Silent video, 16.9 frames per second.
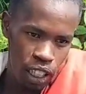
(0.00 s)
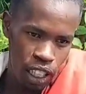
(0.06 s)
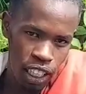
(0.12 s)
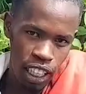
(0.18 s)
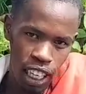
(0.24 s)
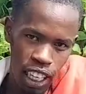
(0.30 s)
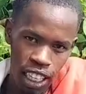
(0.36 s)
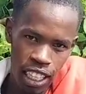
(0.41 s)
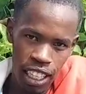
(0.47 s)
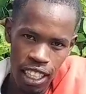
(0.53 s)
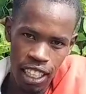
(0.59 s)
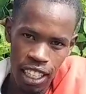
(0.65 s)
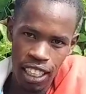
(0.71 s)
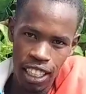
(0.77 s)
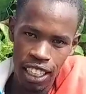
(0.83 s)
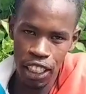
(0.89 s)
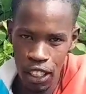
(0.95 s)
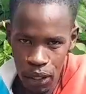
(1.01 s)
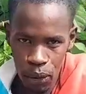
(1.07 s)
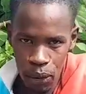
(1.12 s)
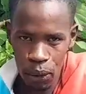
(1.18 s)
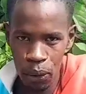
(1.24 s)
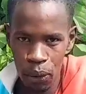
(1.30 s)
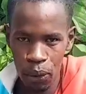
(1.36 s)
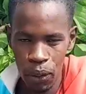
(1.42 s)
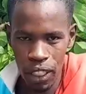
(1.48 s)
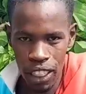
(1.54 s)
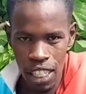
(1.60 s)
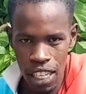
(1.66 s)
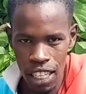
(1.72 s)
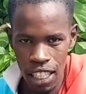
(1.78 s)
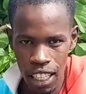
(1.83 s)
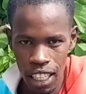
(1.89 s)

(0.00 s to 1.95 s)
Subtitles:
had, it's you. You did it, right?